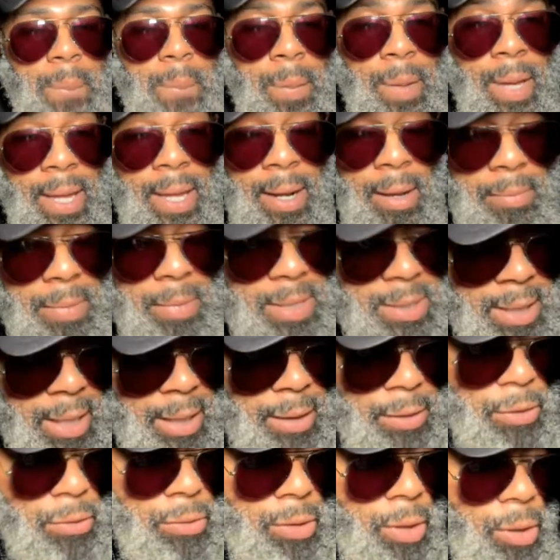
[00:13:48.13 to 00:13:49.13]
And I'm just
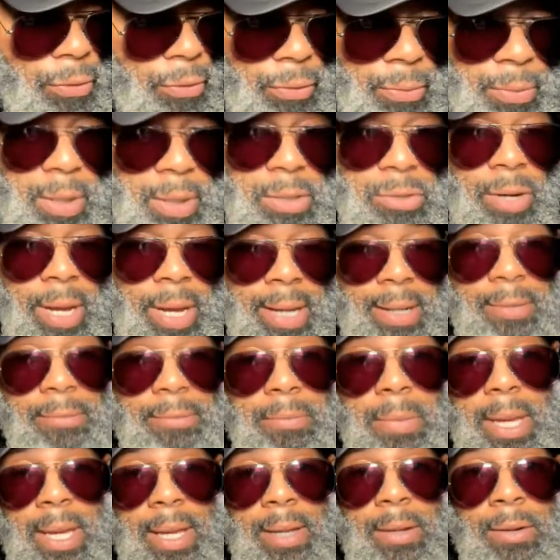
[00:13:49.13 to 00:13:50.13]
letting you know from an attractive
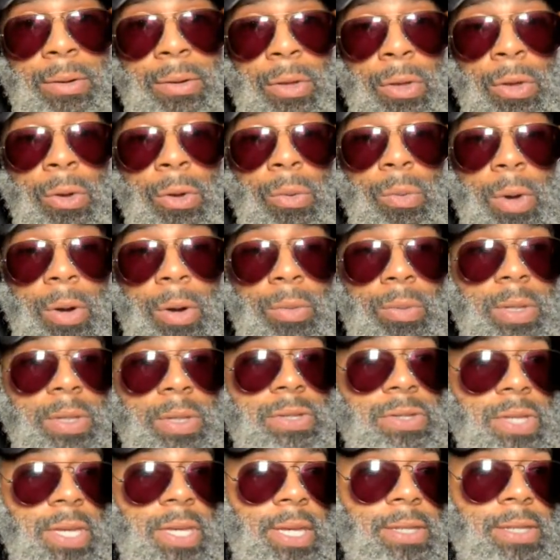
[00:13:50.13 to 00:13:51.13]
man what we
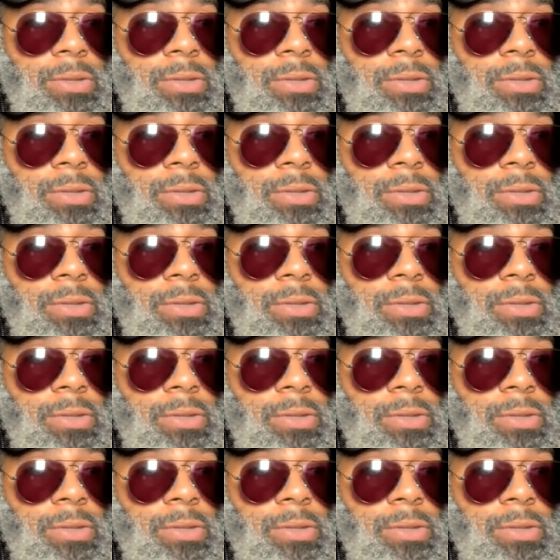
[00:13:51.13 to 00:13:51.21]
see.